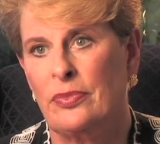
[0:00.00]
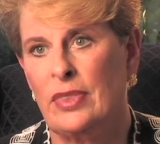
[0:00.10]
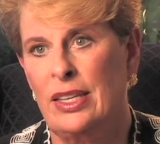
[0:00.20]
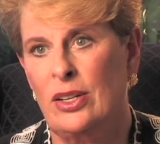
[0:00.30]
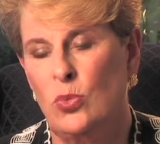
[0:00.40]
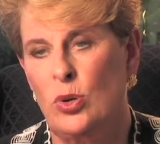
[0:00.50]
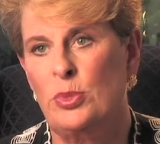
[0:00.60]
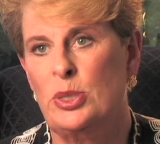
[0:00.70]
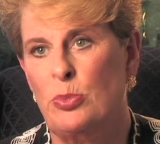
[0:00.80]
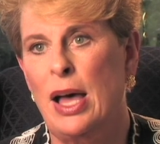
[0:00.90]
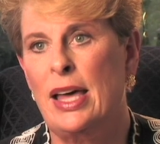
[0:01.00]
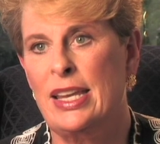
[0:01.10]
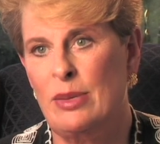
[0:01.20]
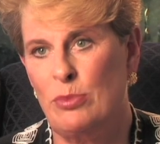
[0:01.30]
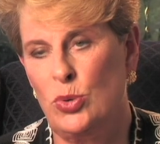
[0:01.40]
a woman's
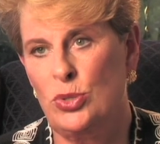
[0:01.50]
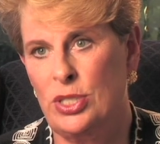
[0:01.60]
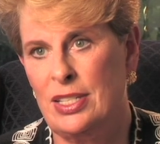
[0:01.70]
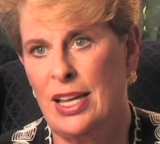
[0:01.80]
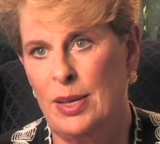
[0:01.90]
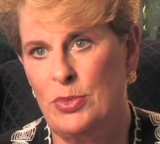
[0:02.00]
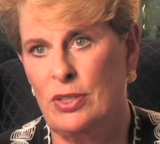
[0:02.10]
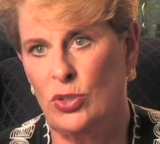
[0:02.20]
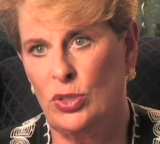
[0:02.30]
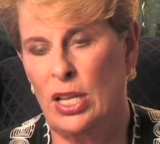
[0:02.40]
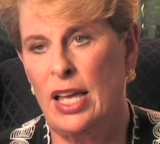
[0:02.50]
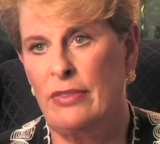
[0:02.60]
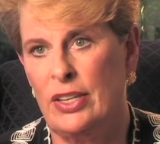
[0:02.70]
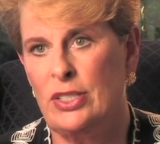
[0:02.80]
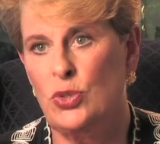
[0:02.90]
body at most times of her life.
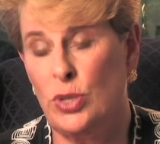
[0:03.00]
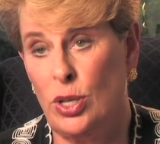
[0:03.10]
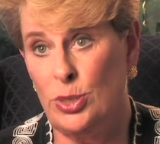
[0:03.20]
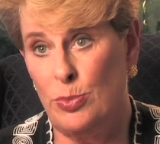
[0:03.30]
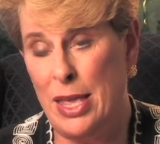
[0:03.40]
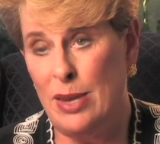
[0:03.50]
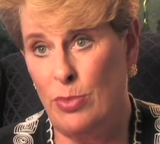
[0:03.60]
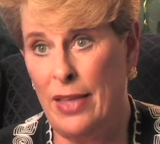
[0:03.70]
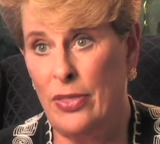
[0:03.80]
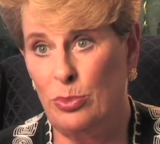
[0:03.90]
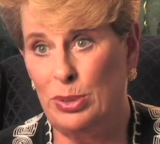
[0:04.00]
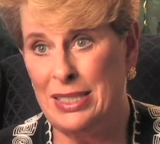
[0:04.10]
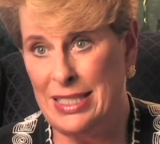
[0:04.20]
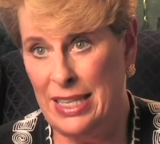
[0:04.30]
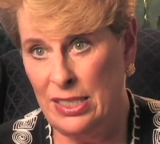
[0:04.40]
Estriol is made by the
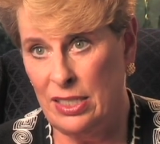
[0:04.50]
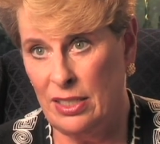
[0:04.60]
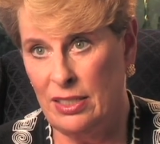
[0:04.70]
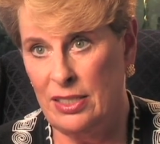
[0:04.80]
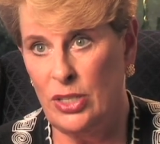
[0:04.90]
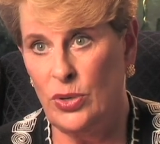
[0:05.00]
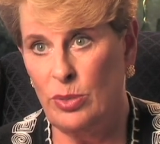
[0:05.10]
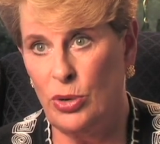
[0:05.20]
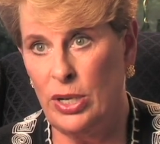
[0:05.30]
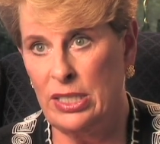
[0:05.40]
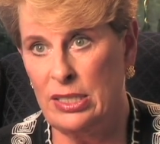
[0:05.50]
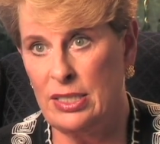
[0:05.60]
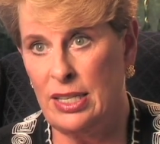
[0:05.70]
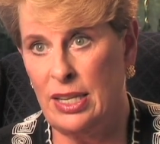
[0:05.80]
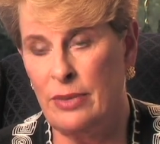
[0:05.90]
placenta during
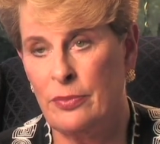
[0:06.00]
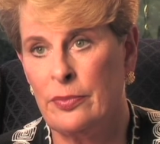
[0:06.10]
pregnancy.